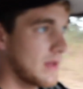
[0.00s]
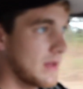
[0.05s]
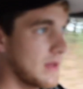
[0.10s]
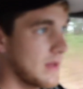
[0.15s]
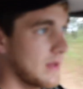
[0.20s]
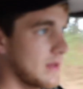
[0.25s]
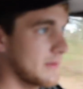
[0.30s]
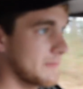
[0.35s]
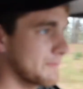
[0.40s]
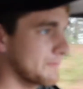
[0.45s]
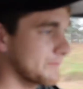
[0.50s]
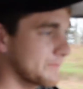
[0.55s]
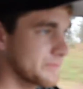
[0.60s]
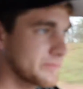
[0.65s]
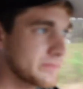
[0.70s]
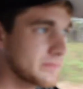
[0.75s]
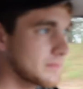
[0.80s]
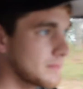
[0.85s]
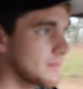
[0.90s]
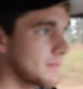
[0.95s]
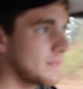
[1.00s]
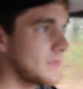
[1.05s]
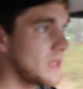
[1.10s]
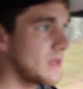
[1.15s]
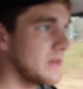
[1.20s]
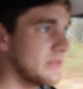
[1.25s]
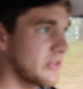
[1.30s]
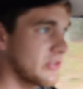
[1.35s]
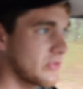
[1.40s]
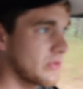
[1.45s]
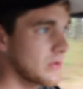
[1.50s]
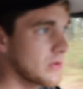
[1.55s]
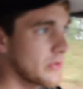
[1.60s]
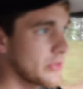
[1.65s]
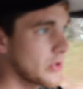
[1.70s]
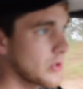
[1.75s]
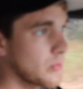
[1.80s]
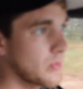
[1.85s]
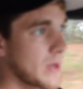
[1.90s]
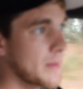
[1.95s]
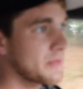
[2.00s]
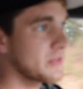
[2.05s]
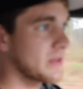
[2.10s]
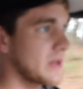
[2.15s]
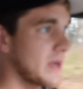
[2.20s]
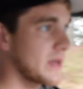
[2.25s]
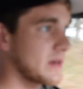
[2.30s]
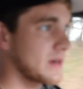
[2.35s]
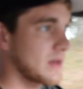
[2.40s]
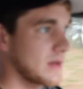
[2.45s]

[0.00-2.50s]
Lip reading: And also look on their website.